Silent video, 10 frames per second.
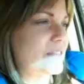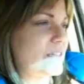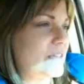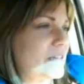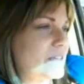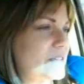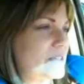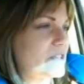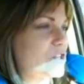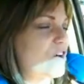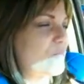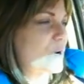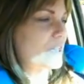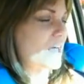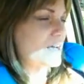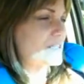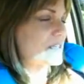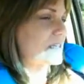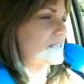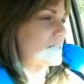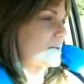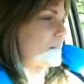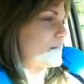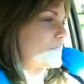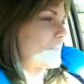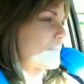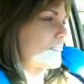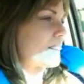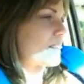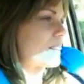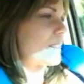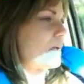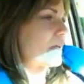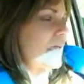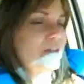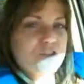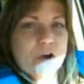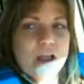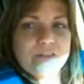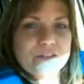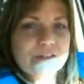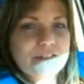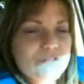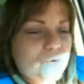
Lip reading: in the sophomore class that can't drive. He's